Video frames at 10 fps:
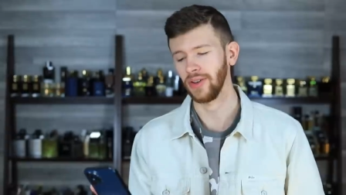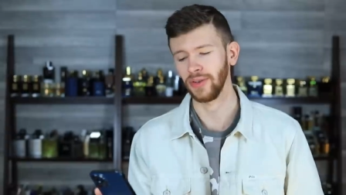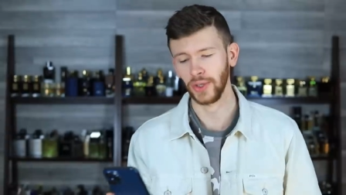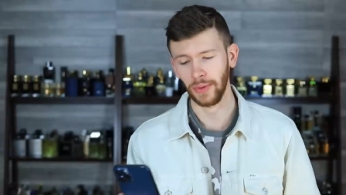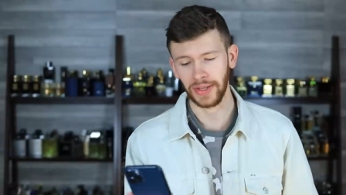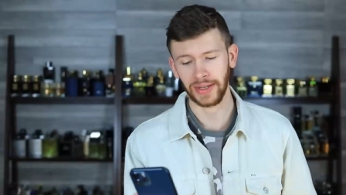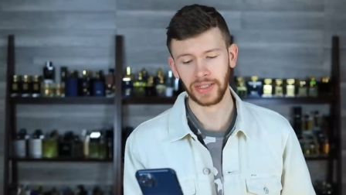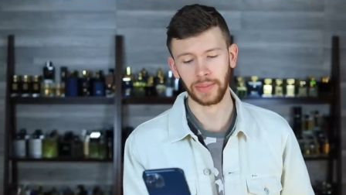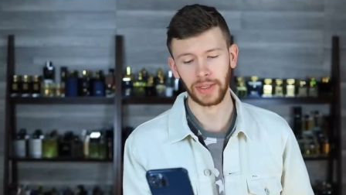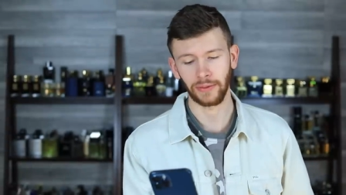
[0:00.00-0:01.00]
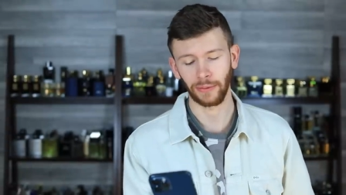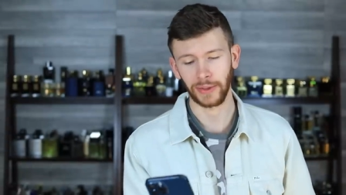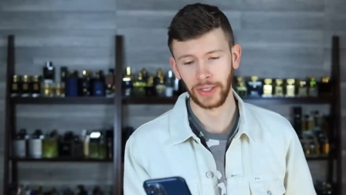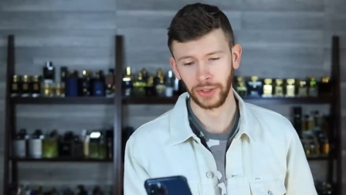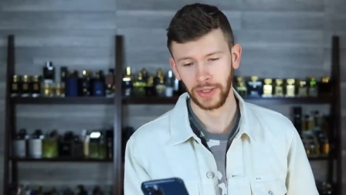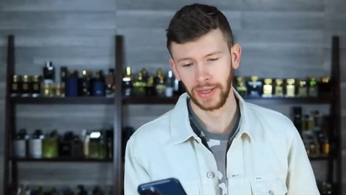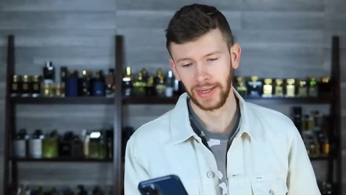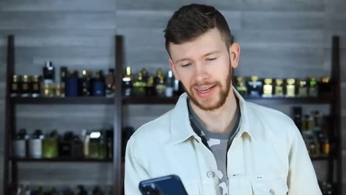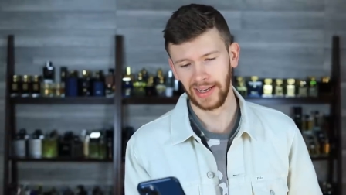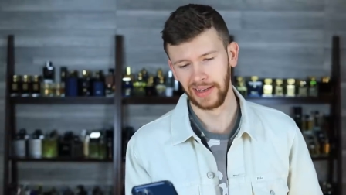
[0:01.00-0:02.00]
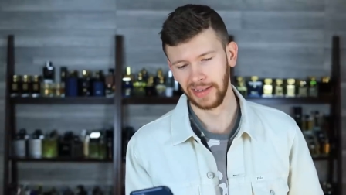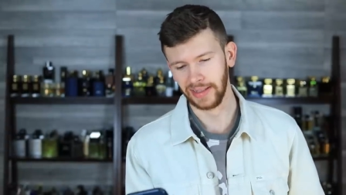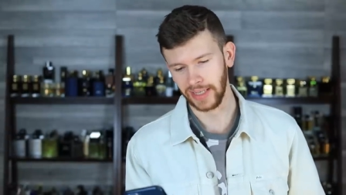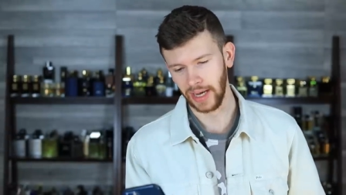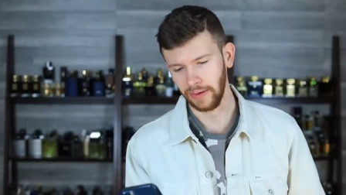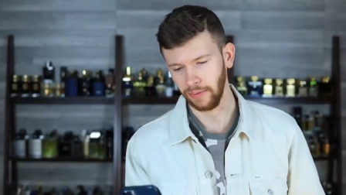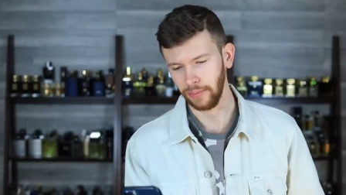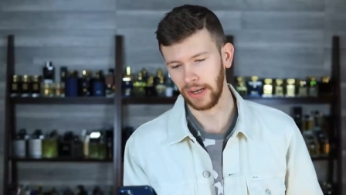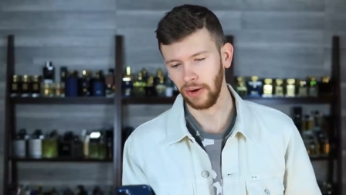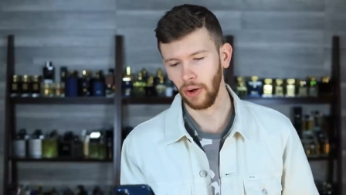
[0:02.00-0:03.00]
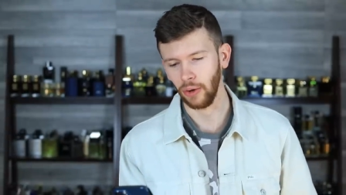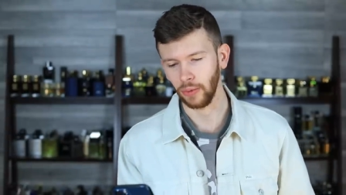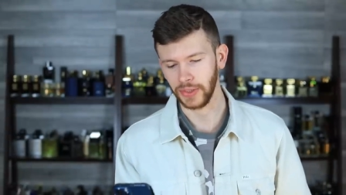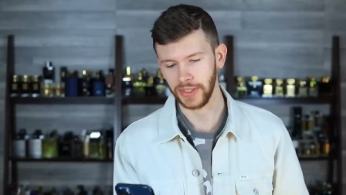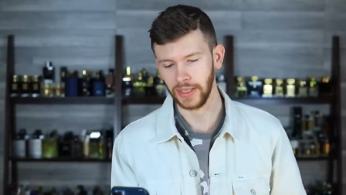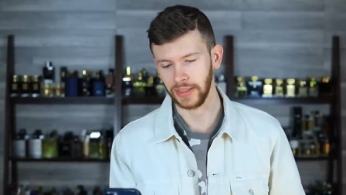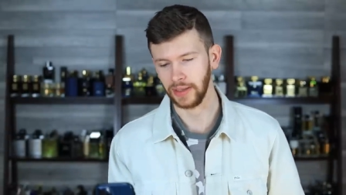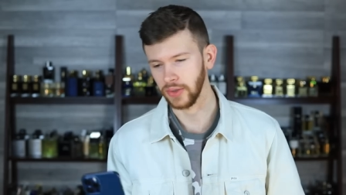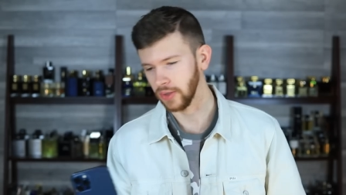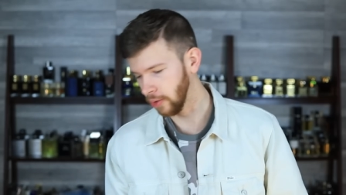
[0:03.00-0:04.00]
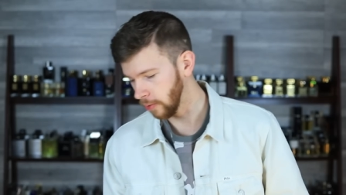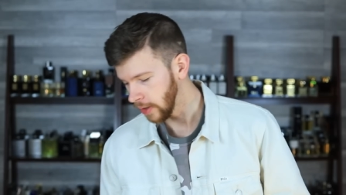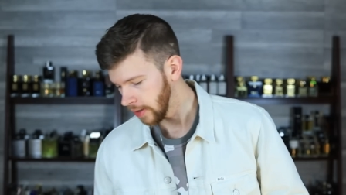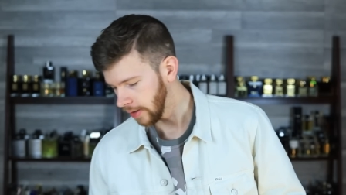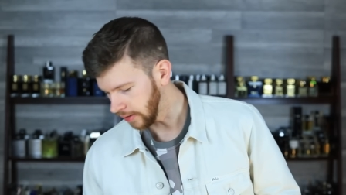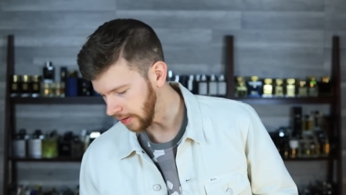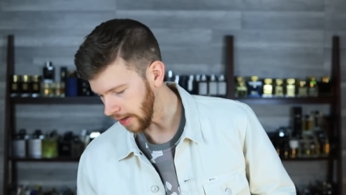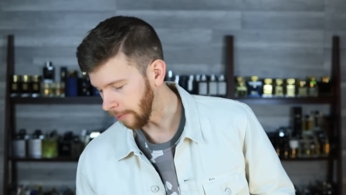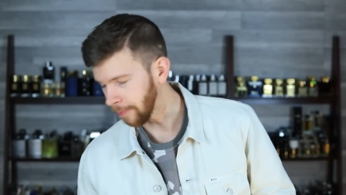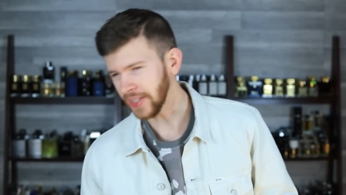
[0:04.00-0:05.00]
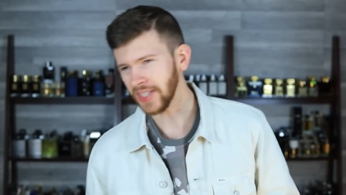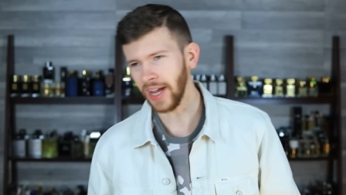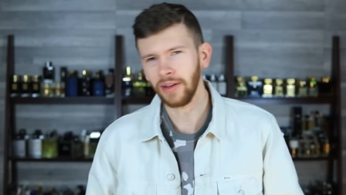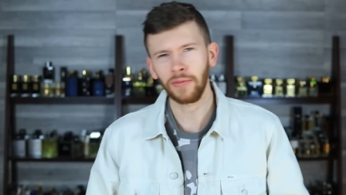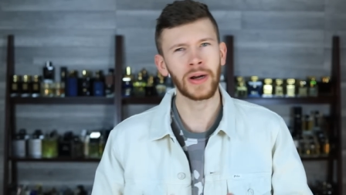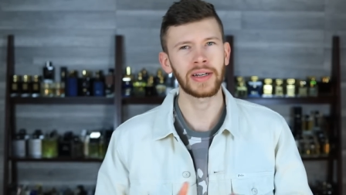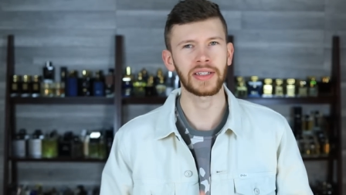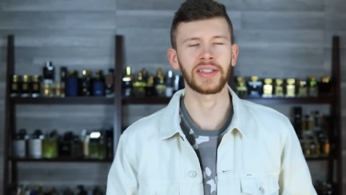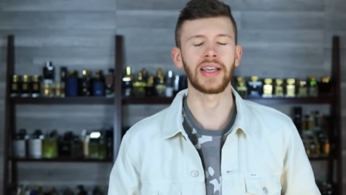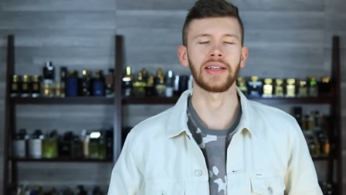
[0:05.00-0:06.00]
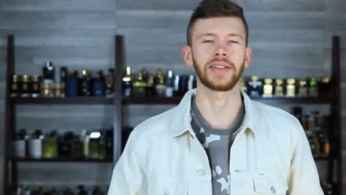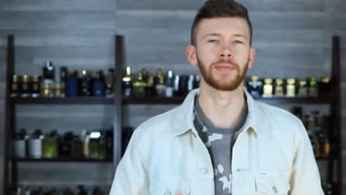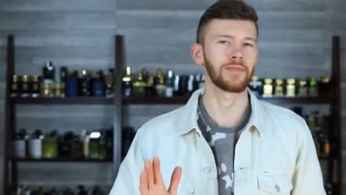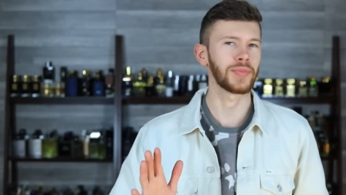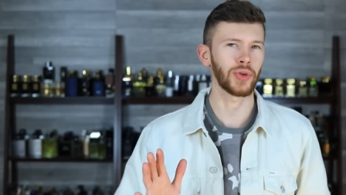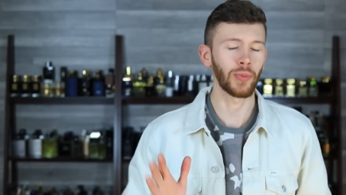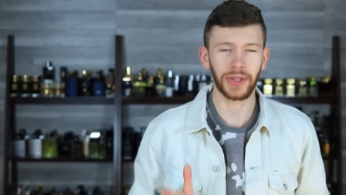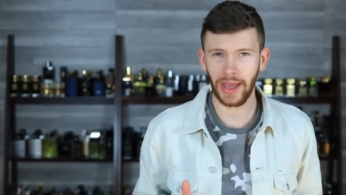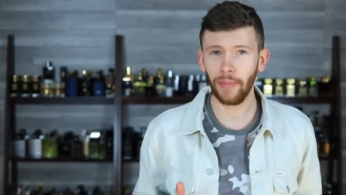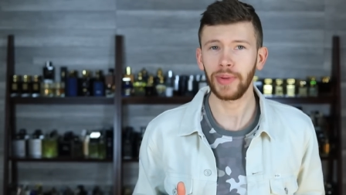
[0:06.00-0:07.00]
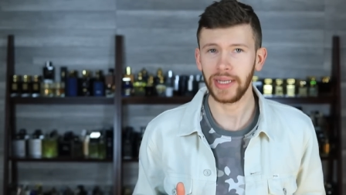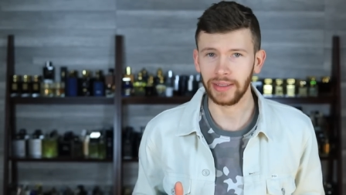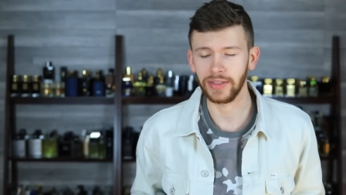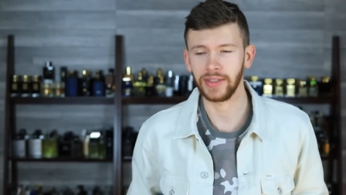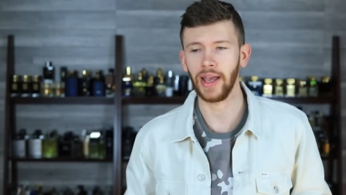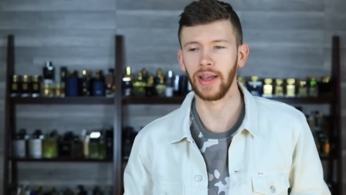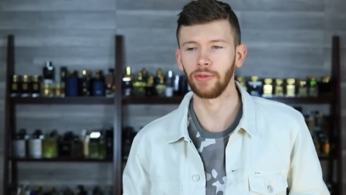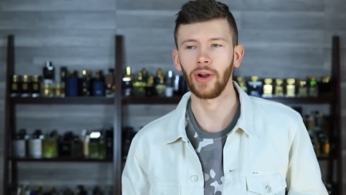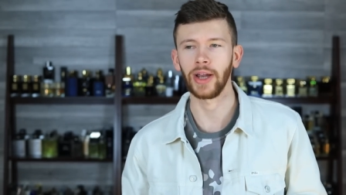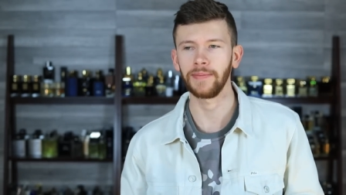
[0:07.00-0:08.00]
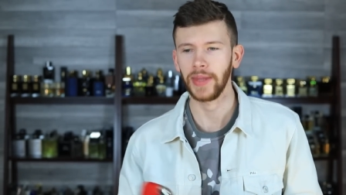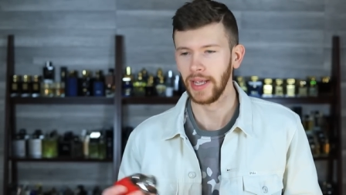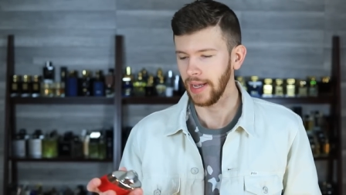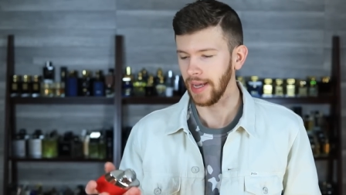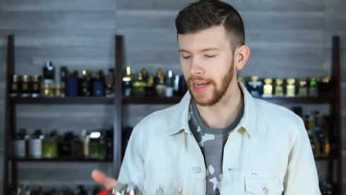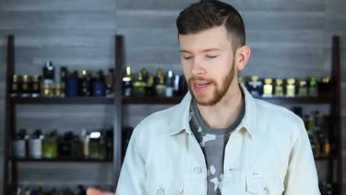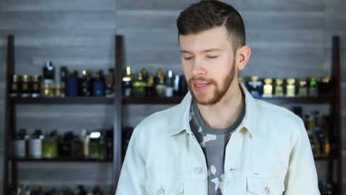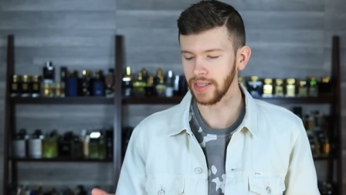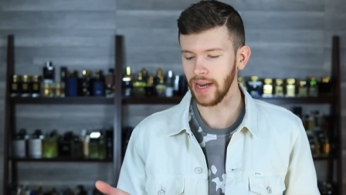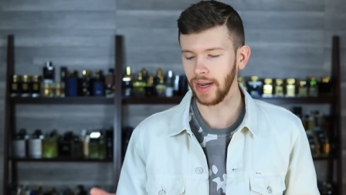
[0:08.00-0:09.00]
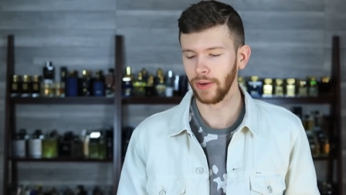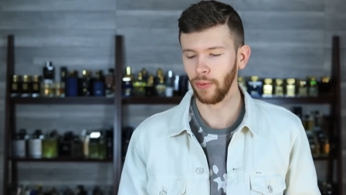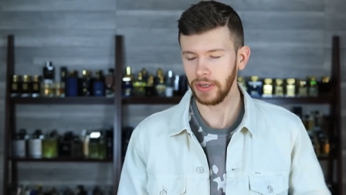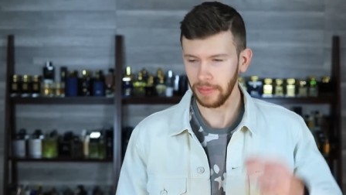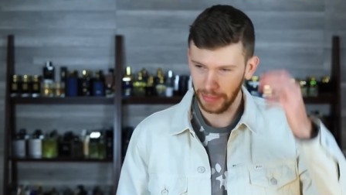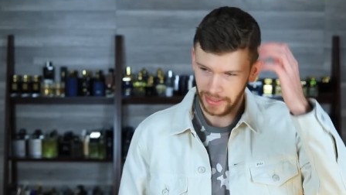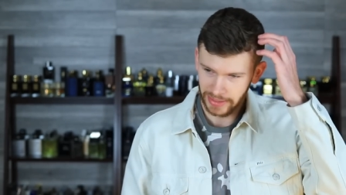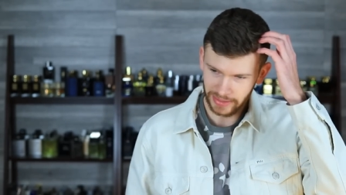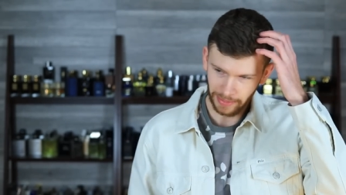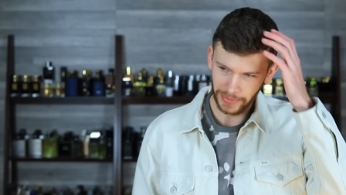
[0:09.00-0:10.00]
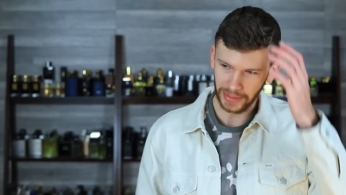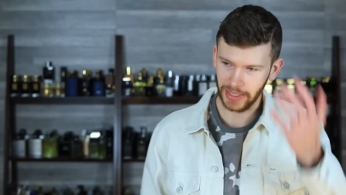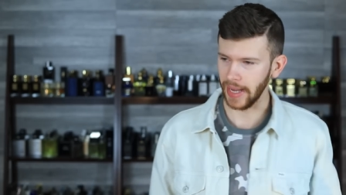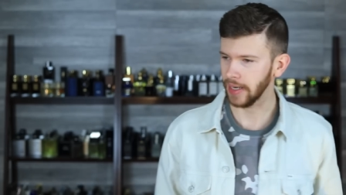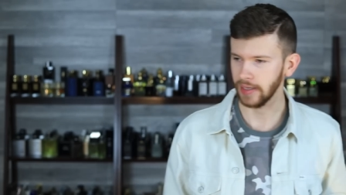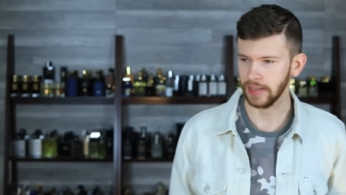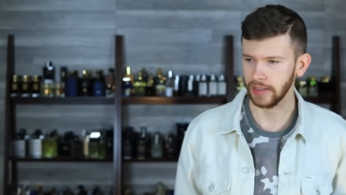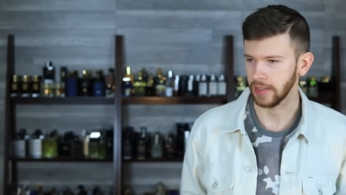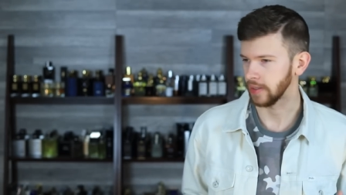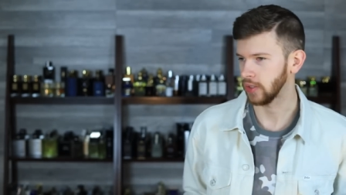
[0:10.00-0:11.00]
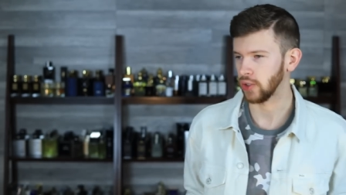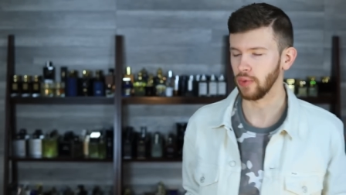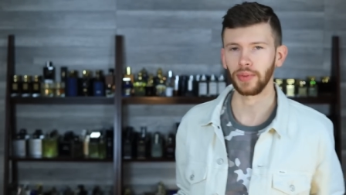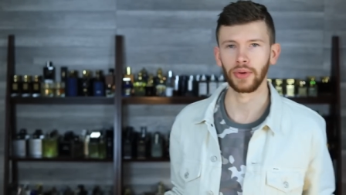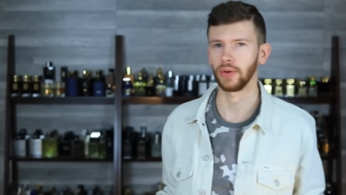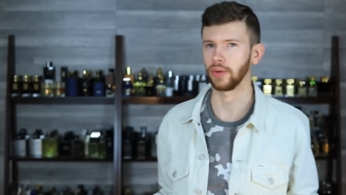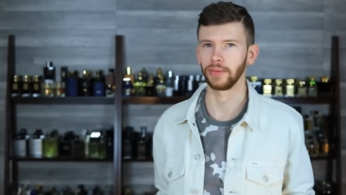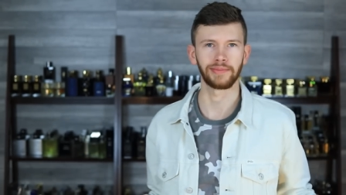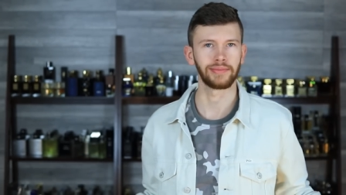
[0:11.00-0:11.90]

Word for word: also, I think it's a bit of a reach. And that's kind of about all we're seeing there. So, yeah, that's kind of where it sits. So, with that being said, right, it's not going to be something that is super,